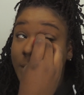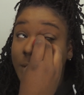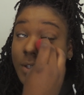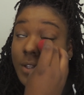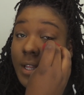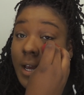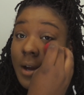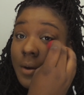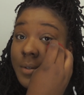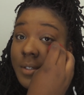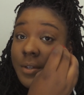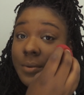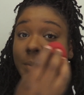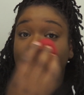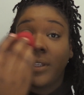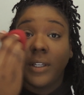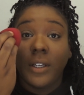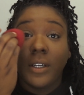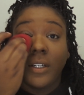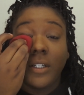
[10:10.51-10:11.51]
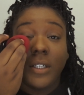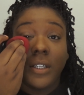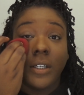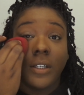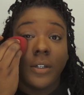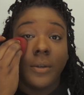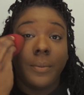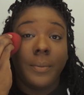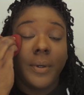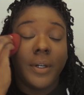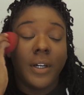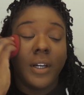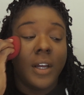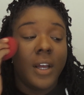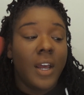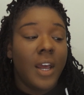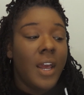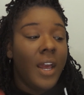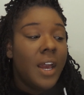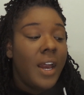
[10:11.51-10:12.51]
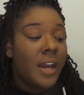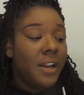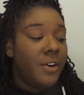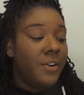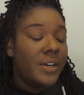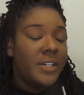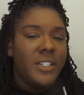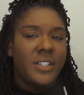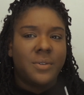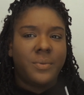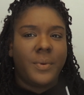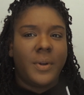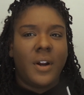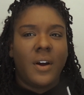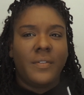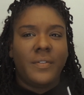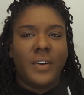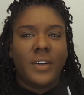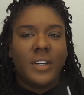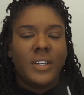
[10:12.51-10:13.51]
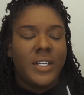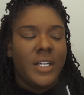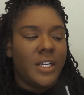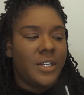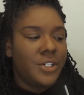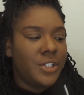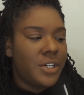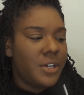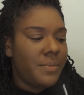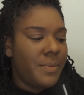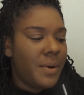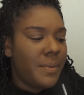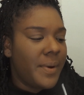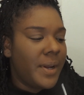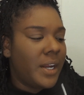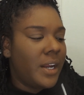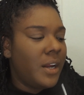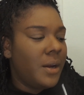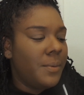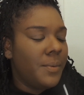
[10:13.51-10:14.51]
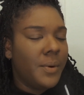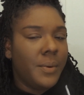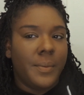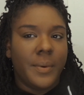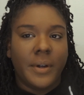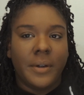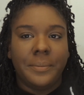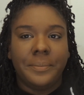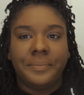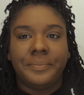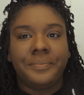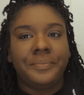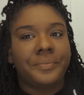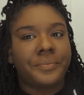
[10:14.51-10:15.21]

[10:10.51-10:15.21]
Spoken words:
So that was a really good deal. But I know I just went off on a tangent about my camera, but